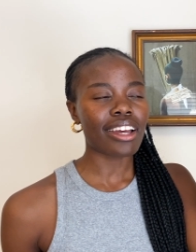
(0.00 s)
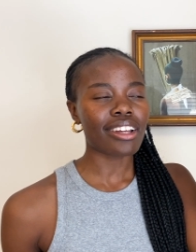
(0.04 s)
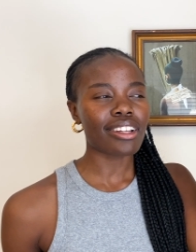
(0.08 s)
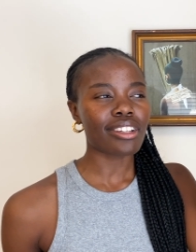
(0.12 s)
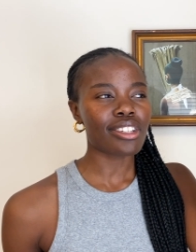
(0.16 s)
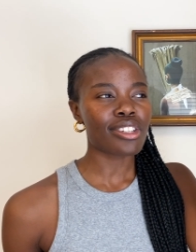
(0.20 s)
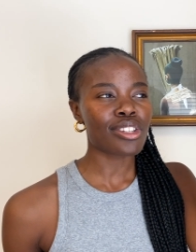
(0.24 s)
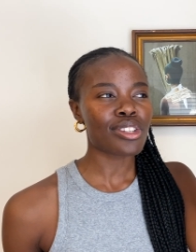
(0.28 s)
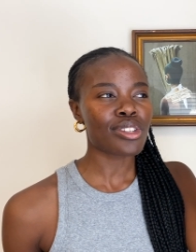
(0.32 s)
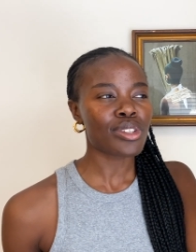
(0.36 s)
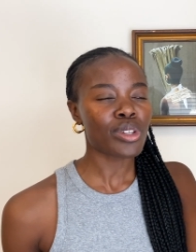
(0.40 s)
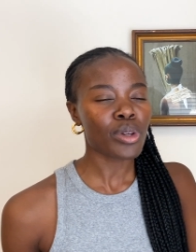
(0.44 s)

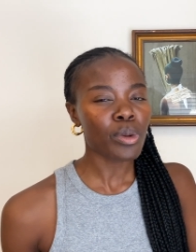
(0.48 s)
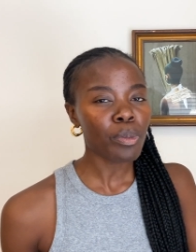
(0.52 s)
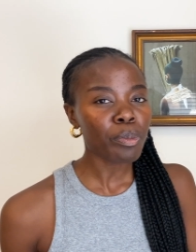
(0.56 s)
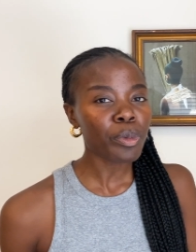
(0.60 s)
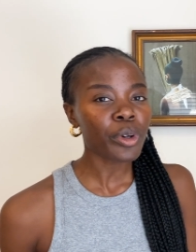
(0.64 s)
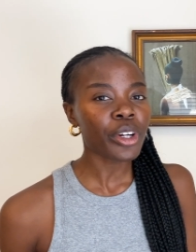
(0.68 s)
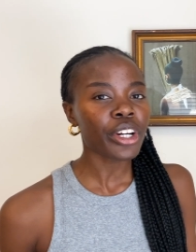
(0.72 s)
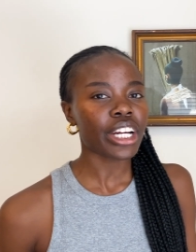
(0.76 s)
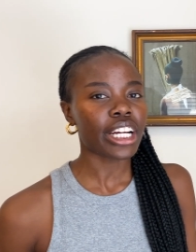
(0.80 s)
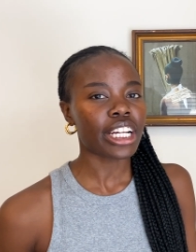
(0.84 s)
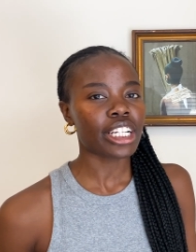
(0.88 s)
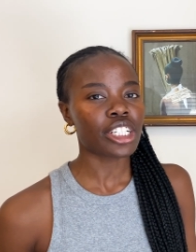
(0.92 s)

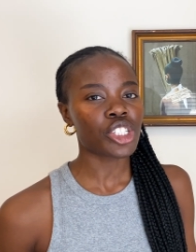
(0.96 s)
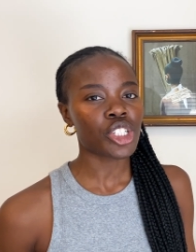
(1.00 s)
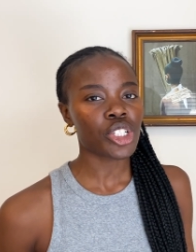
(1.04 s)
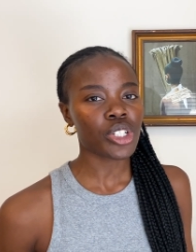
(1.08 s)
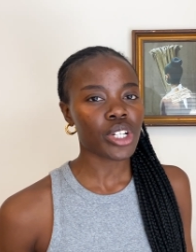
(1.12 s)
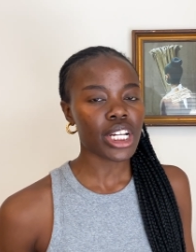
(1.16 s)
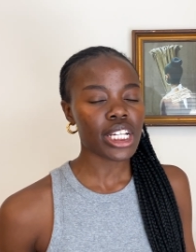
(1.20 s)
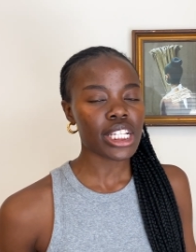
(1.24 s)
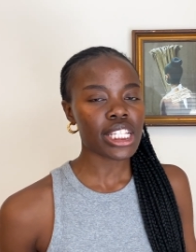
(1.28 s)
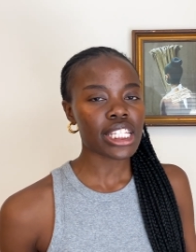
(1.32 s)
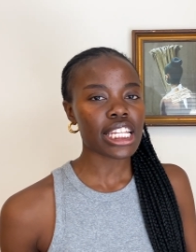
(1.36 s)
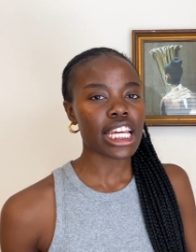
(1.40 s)
super
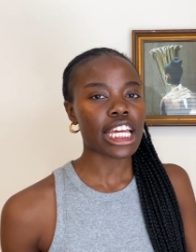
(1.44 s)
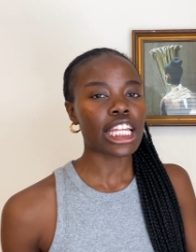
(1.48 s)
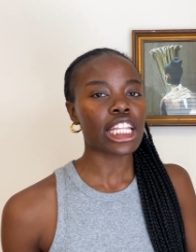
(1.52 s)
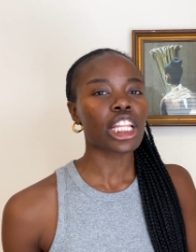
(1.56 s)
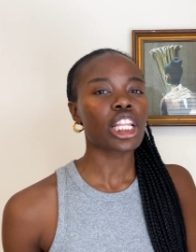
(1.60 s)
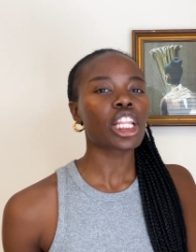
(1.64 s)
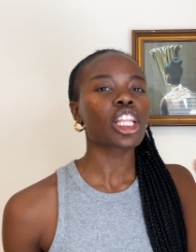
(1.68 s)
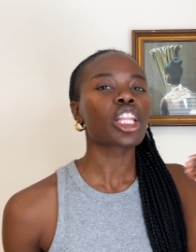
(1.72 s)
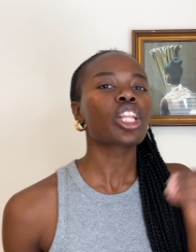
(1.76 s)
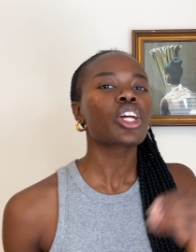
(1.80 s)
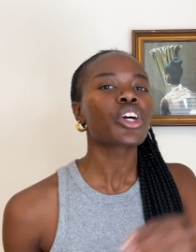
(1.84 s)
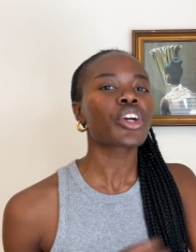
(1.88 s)
interest in
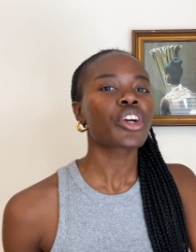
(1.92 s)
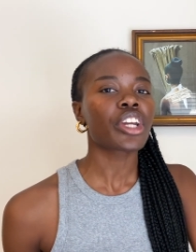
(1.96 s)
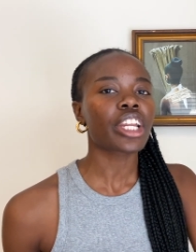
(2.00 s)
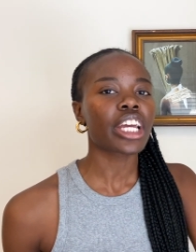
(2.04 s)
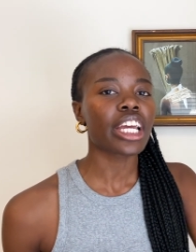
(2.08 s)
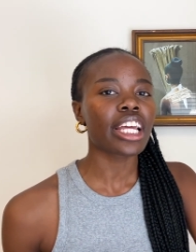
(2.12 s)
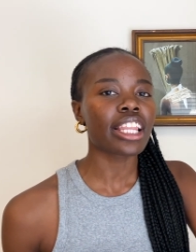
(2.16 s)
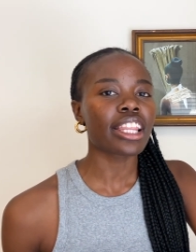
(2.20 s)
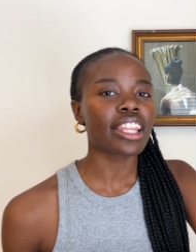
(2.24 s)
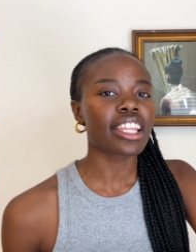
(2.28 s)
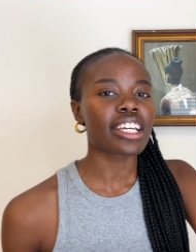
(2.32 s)
learning